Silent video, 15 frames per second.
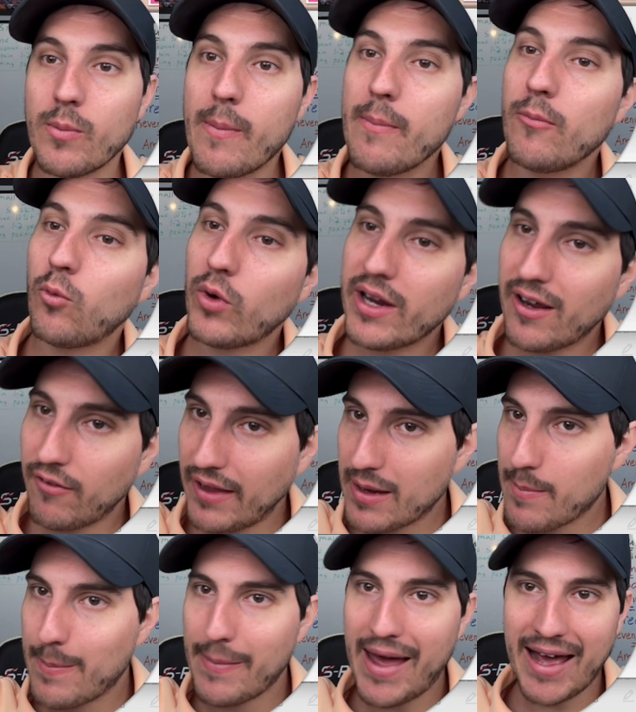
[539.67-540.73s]
we have like
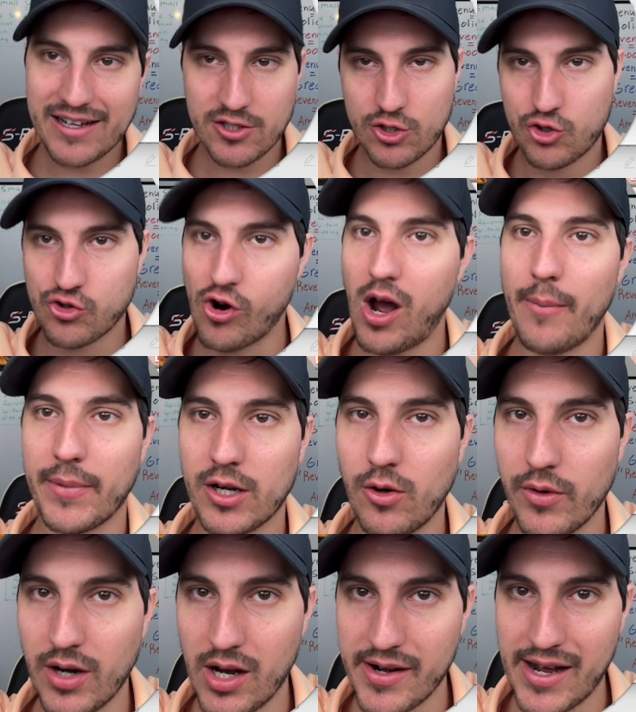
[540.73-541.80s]
max drama
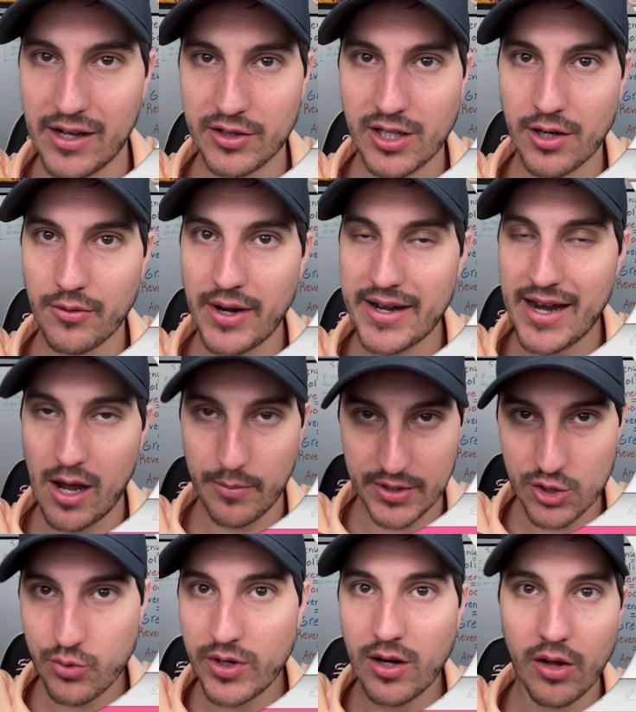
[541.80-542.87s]
going on out there right now
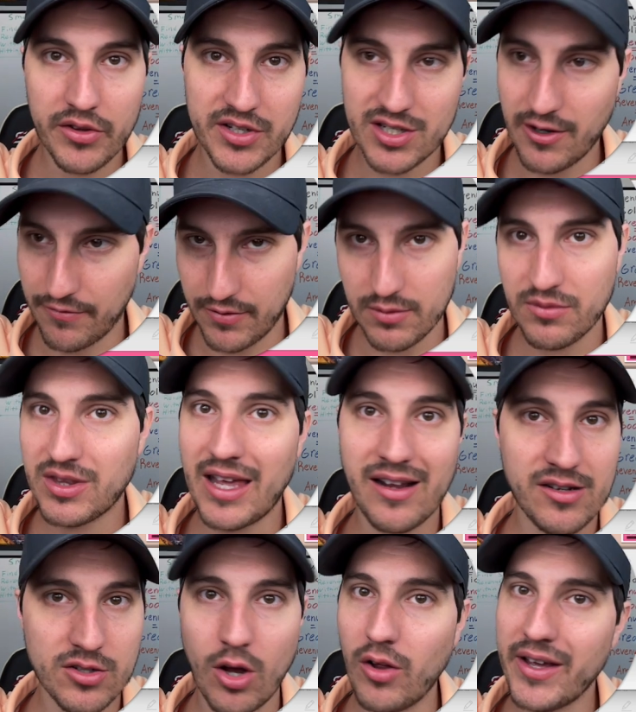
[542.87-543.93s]
between all these different
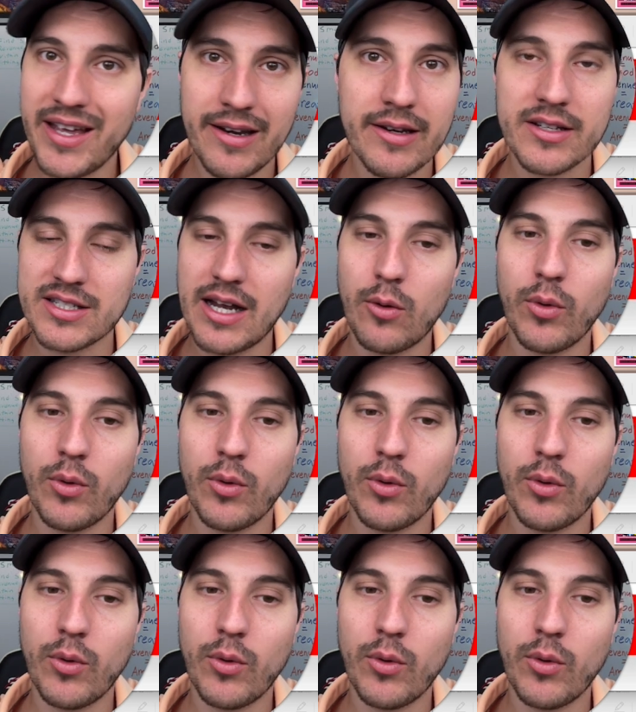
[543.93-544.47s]
things all hitting us at